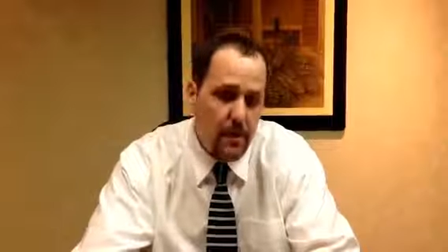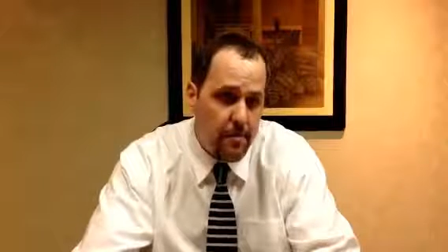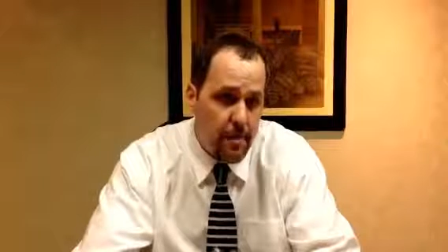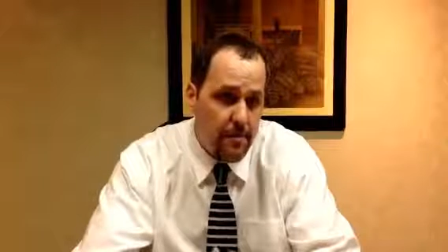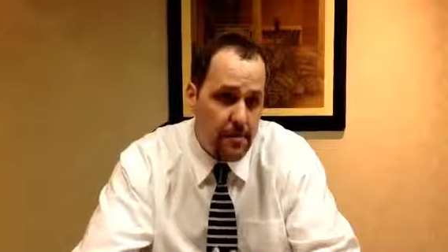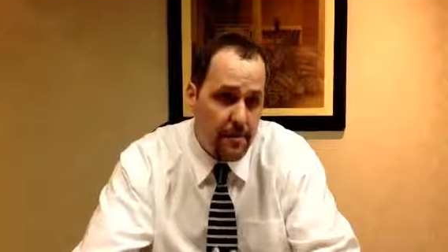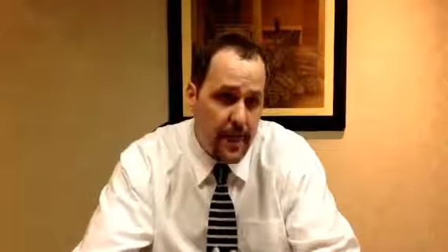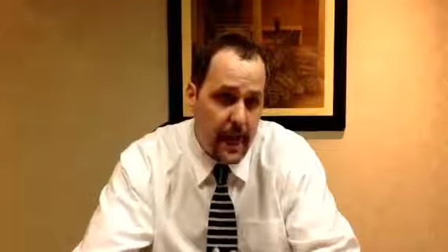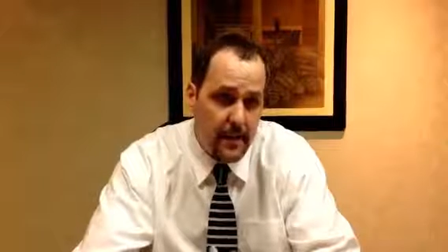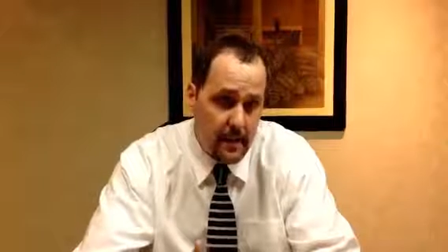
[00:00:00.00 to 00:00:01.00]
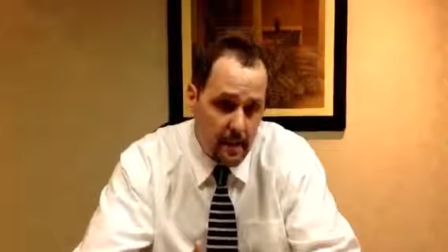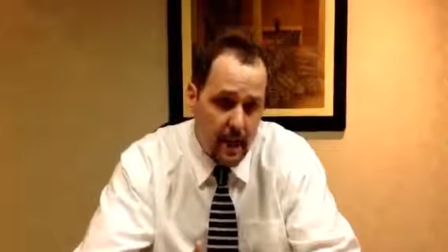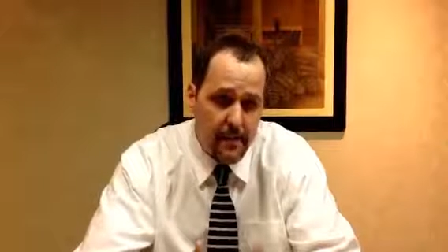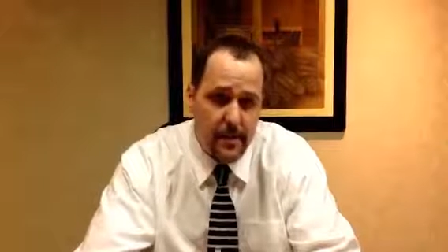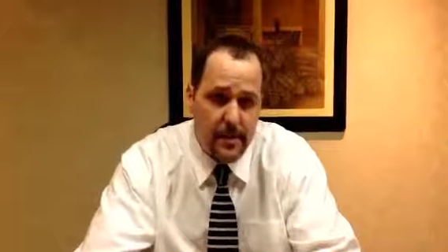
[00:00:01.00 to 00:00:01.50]
The purpose of the act,
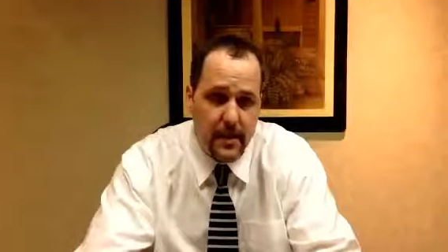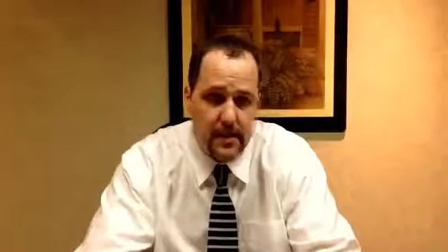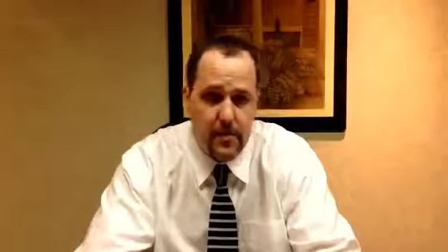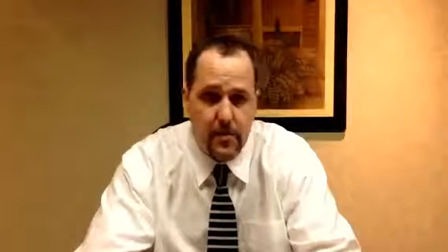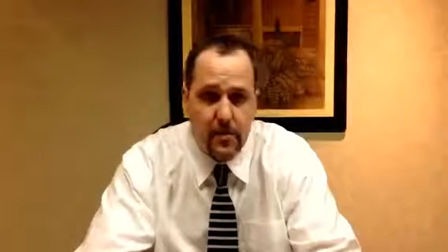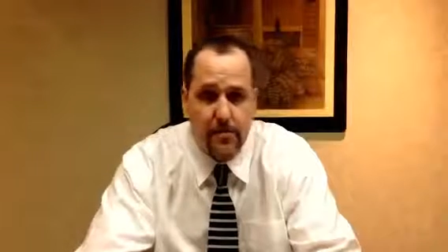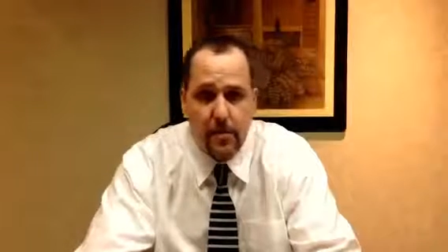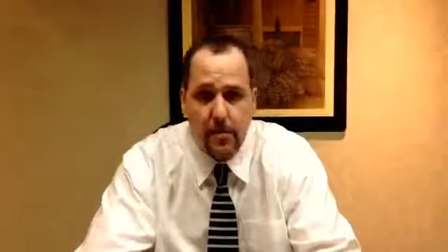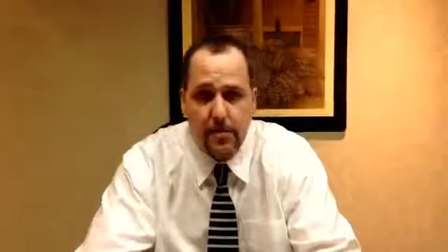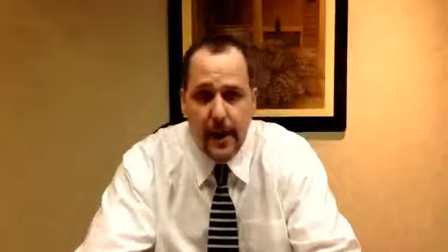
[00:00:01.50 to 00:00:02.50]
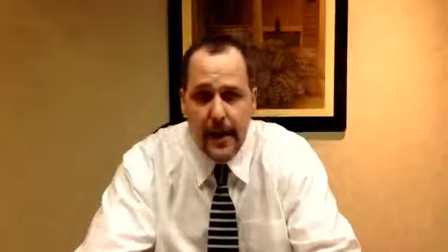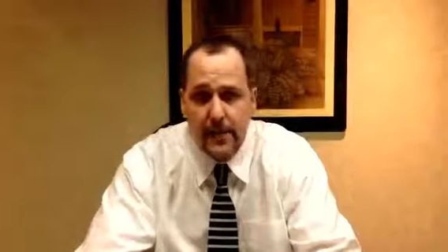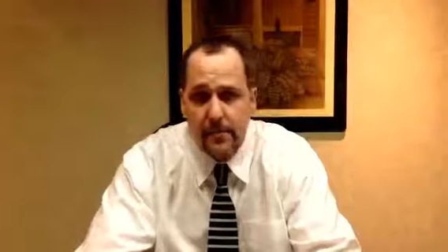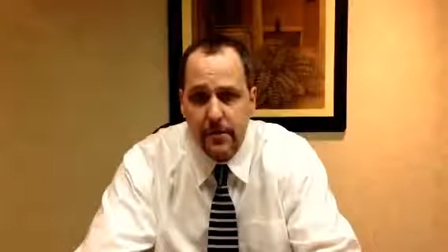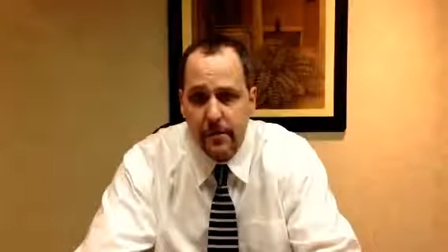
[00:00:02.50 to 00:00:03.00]
obviously, is to impose
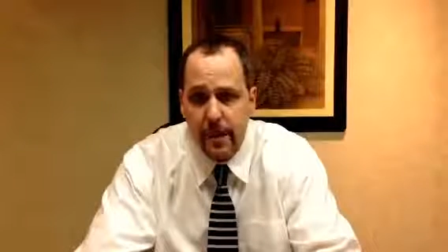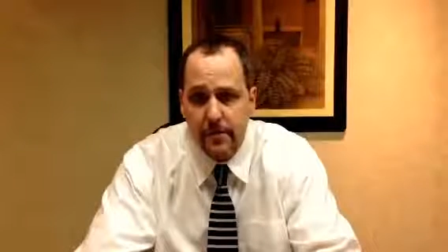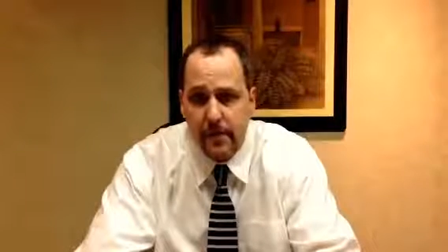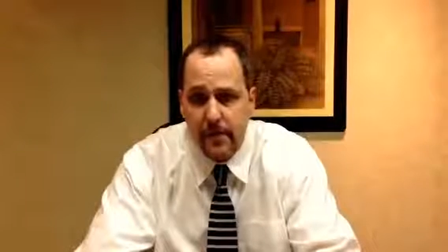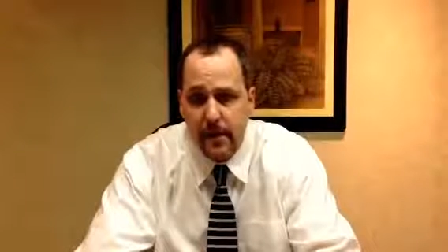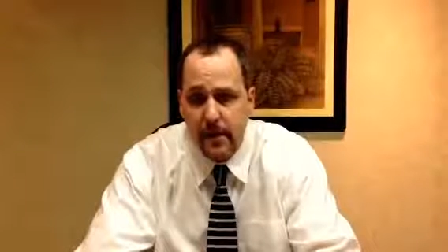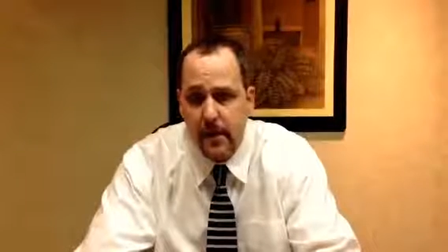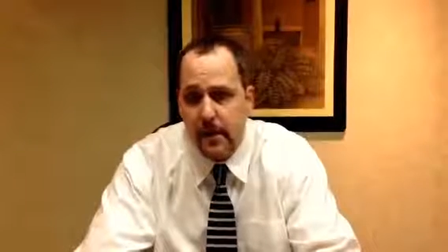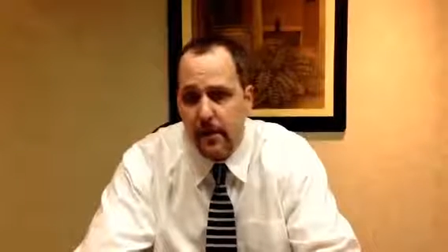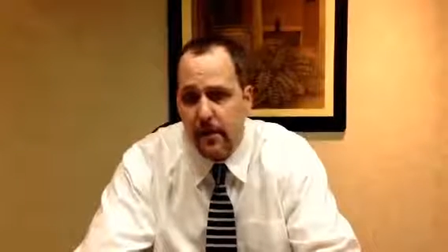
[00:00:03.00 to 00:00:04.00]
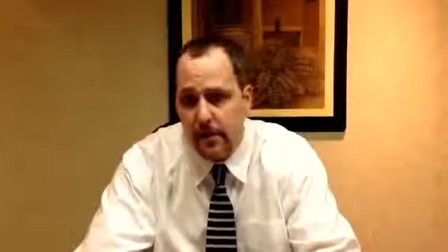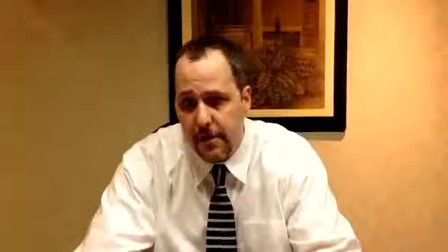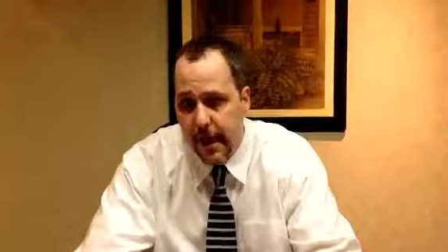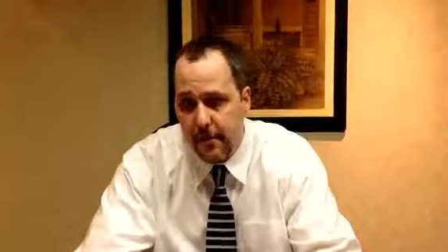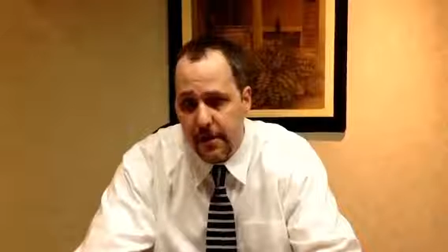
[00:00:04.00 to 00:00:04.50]
financial responsibility for
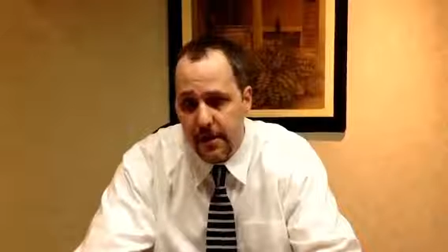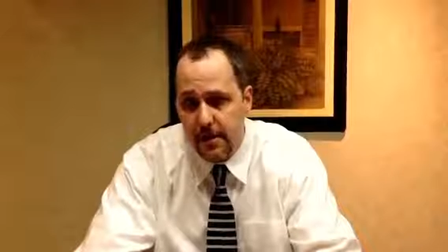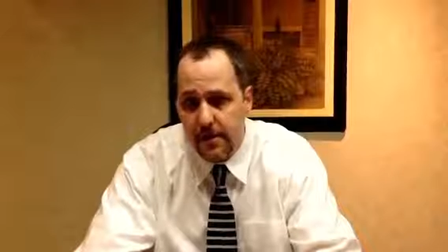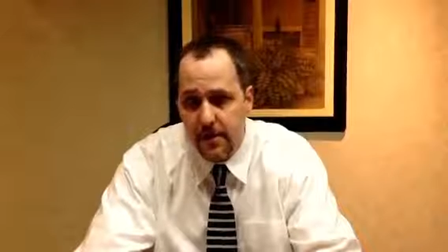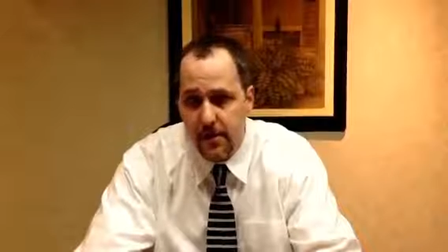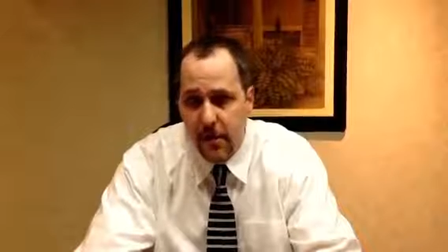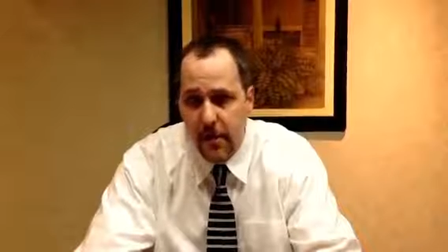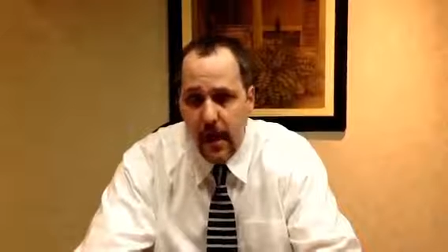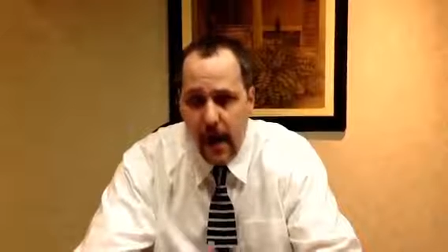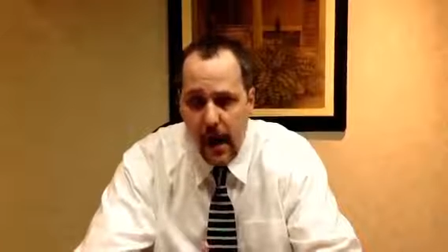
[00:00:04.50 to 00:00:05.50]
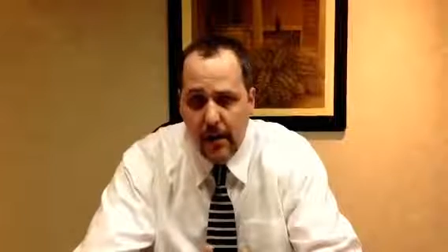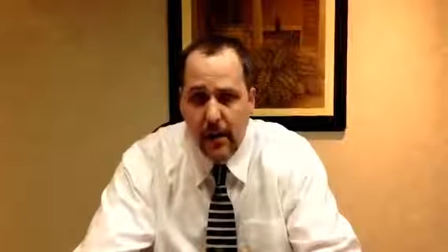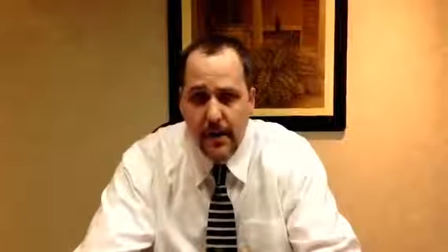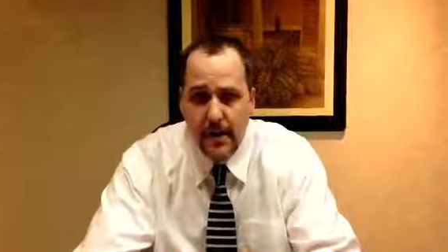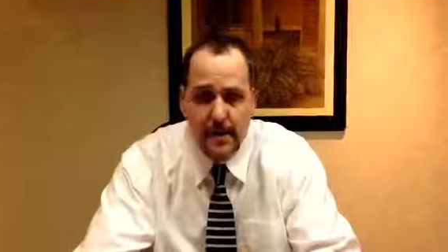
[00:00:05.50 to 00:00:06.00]
damages of this sort
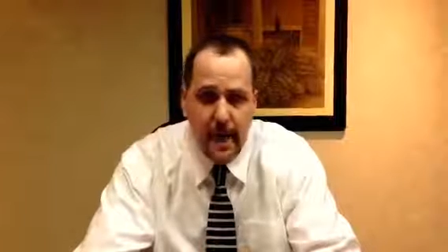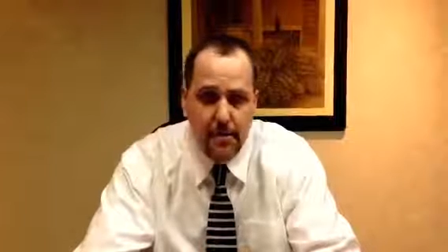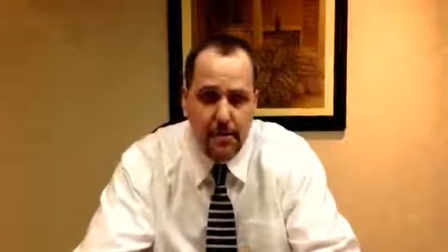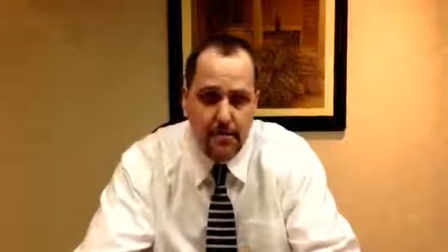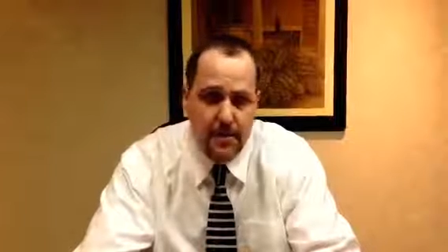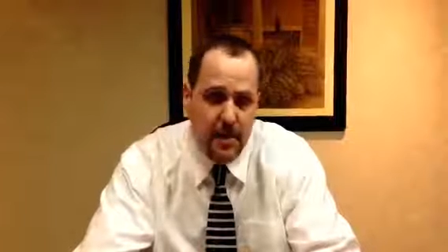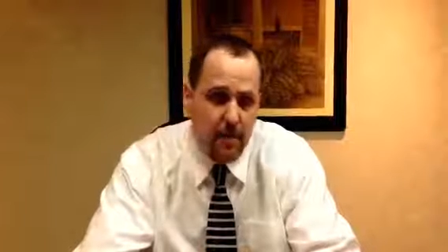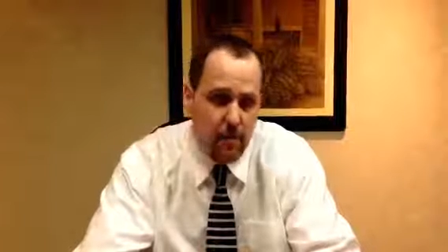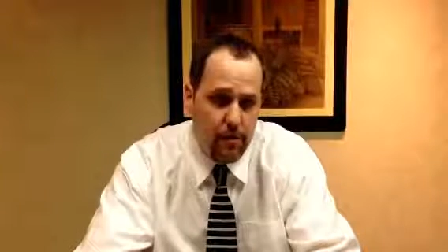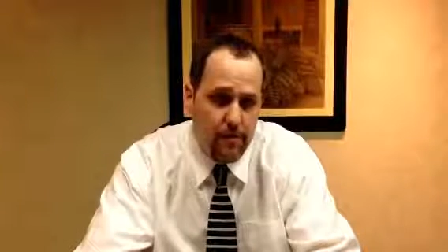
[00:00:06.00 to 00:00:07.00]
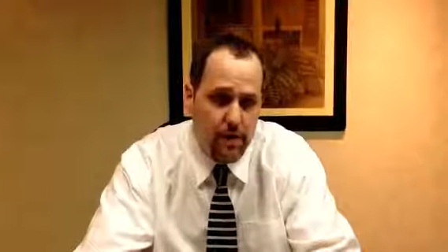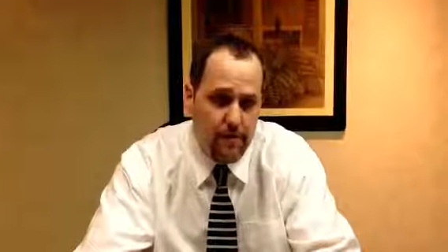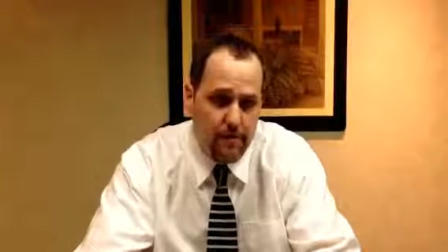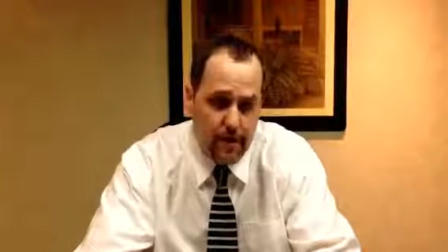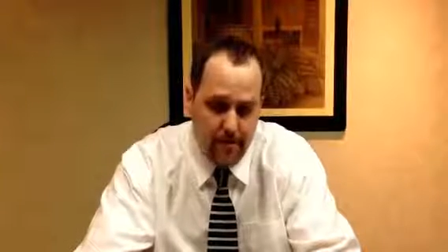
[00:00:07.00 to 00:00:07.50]
on the establishments that
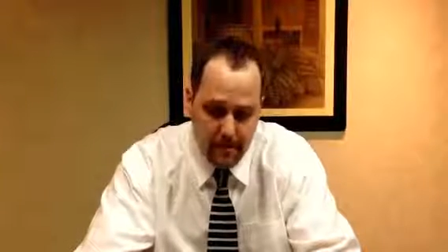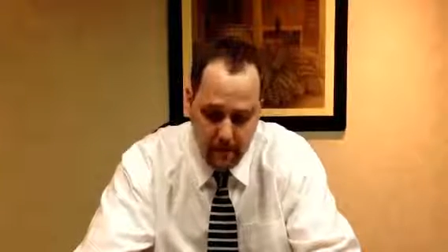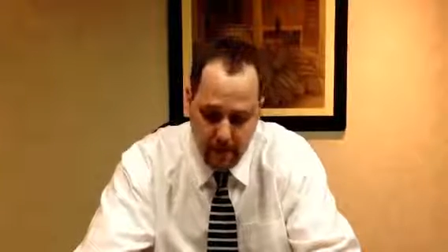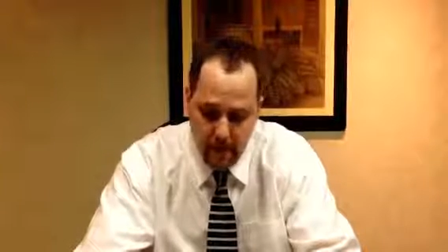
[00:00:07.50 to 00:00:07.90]
overserve people.